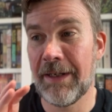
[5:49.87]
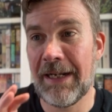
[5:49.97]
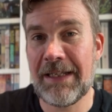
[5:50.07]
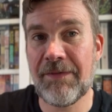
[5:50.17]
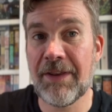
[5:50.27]

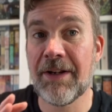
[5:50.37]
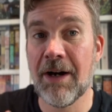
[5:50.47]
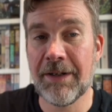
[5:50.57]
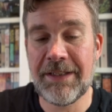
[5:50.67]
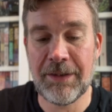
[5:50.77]
and even the
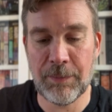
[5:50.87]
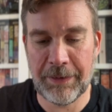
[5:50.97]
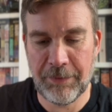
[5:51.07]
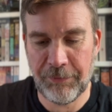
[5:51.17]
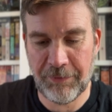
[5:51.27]
90s
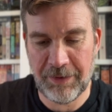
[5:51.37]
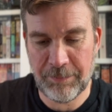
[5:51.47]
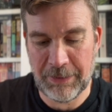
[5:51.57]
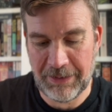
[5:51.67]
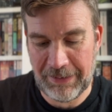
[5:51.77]
one that was
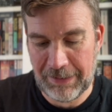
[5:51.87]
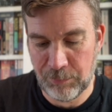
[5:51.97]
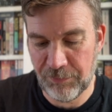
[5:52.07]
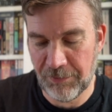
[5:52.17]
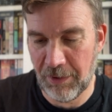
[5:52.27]
directed by
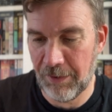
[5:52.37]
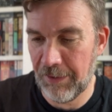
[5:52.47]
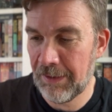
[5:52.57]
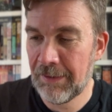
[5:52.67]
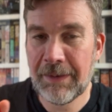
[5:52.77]
Abel Ferrara.